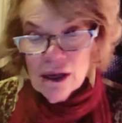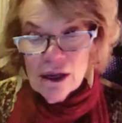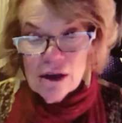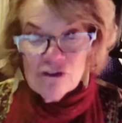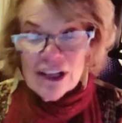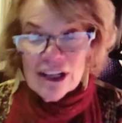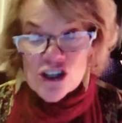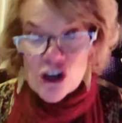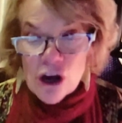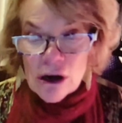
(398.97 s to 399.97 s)

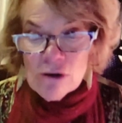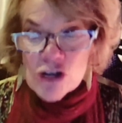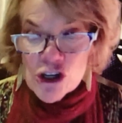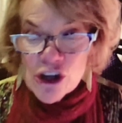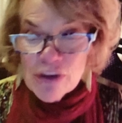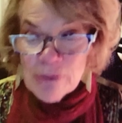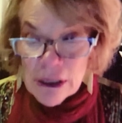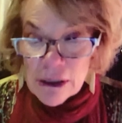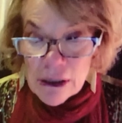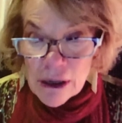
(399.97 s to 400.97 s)
Village ownership
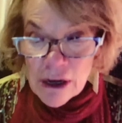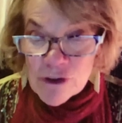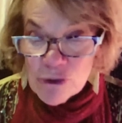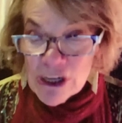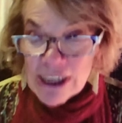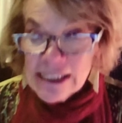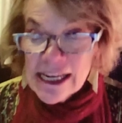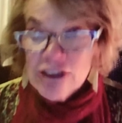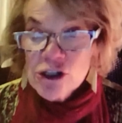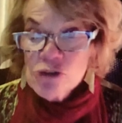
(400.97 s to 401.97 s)
of the READ
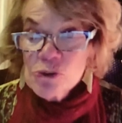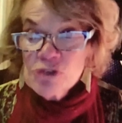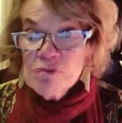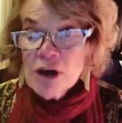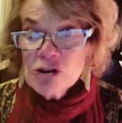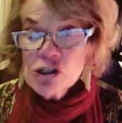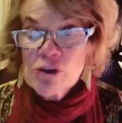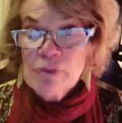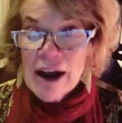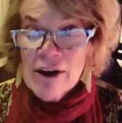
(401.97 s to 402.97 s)
centers was most
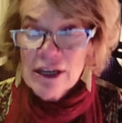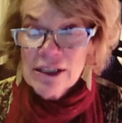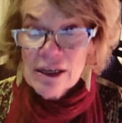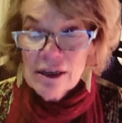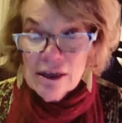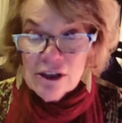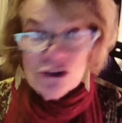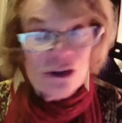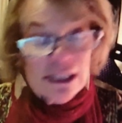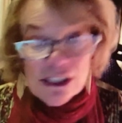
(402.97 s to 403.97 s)
apparent
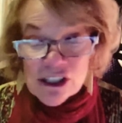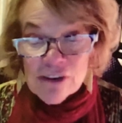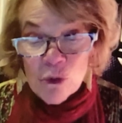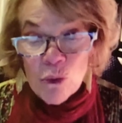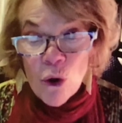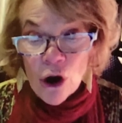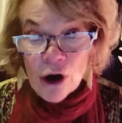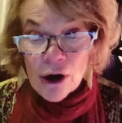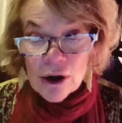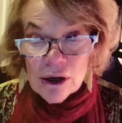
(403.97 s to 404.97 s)
during the Civil War,
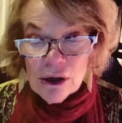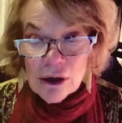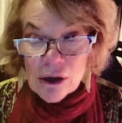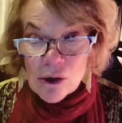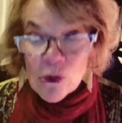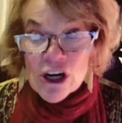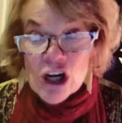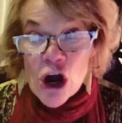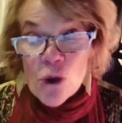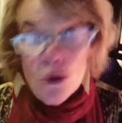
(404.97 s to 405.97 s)
when
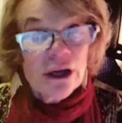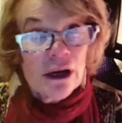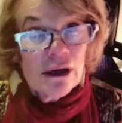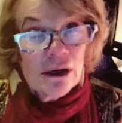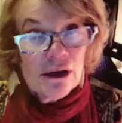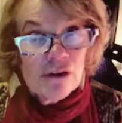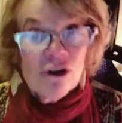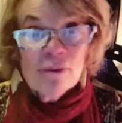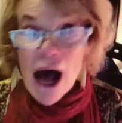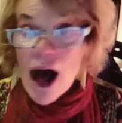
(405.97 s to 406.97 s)
no one
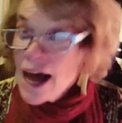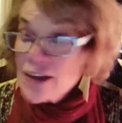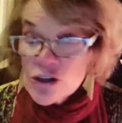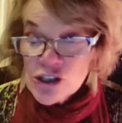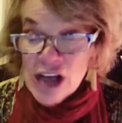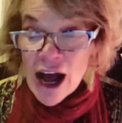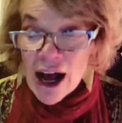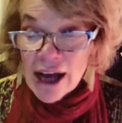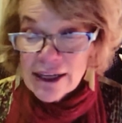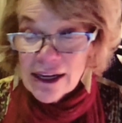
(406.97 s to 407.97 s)
from either
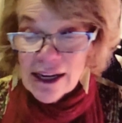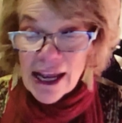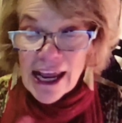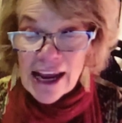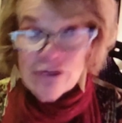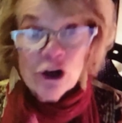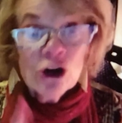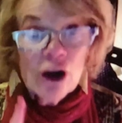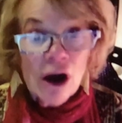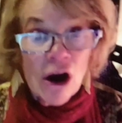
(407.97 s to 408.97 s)
side ever
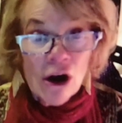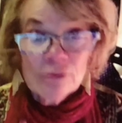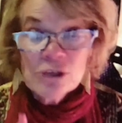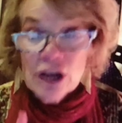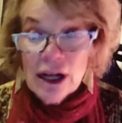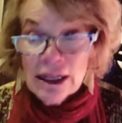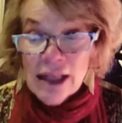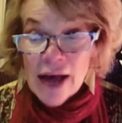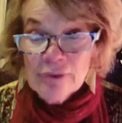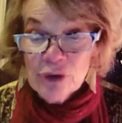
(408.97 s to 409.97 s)
harmed a
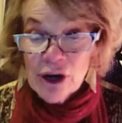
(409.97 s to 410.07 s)
library.